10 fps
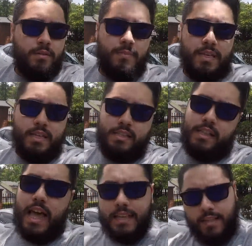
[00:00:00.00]
because the
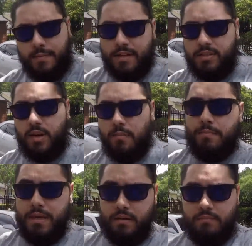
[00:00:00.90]
last time I saw him,
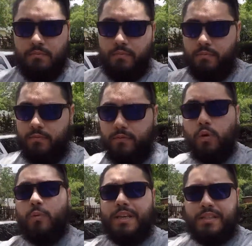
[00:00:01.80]
being
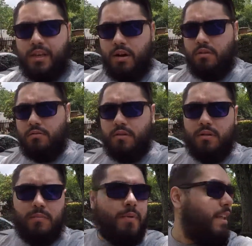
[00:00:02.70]
4 weeks ago,
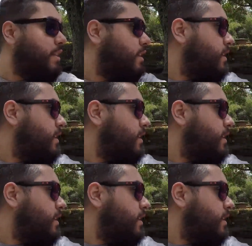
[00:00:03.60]
a month,